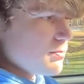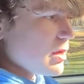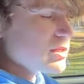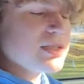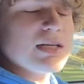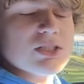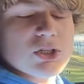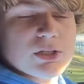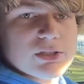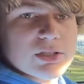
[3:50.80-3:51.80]

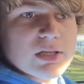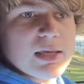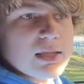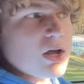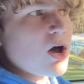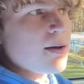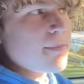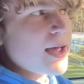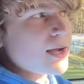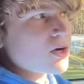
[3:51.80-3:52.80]
essentially just like an
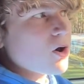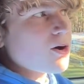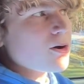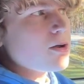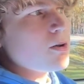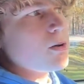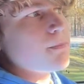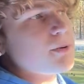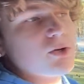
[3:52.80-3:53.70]
automatic car, but you're